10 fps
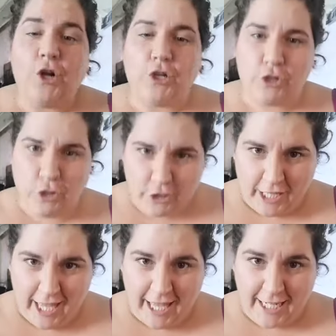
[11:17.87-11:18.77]
look
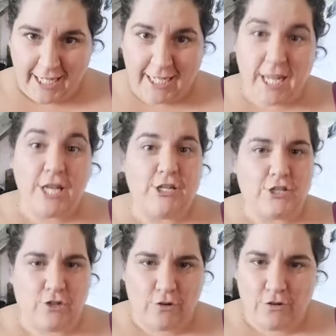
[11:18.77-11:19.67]
at it,
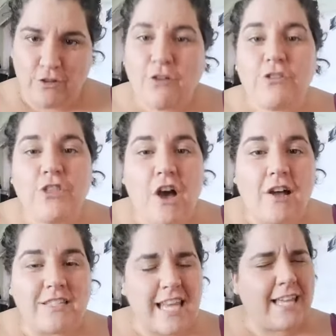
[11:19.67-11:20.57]
journal your
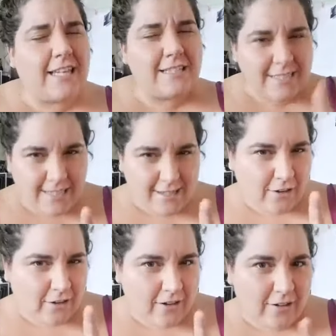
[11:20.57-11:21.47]
thoughts, and
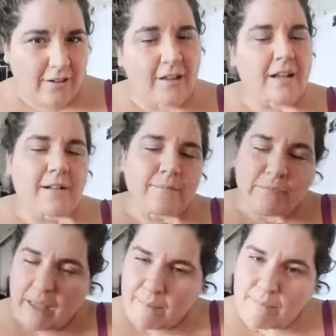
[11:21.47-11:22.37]
consider
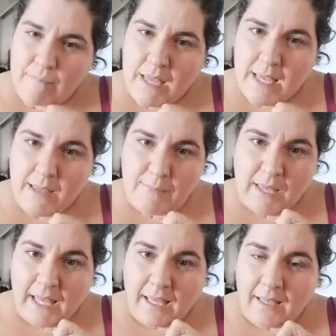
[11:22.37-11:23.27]
that
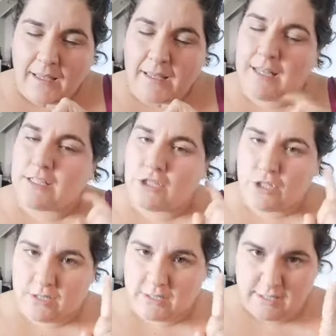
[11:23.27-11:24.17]
maybe it's
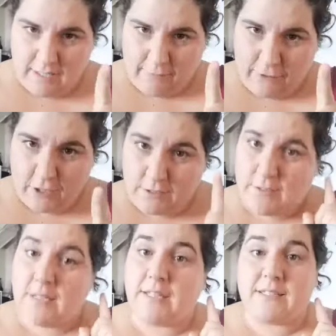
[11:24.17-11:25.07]
just different.
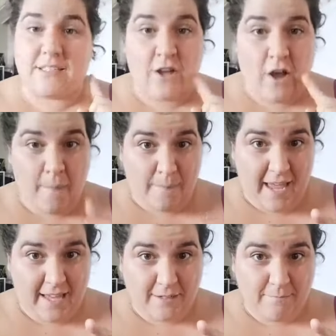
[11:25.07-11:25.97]
It's not
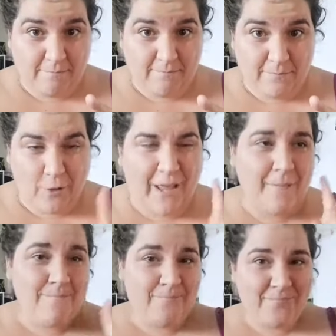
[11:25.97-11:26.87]
bad. Okay?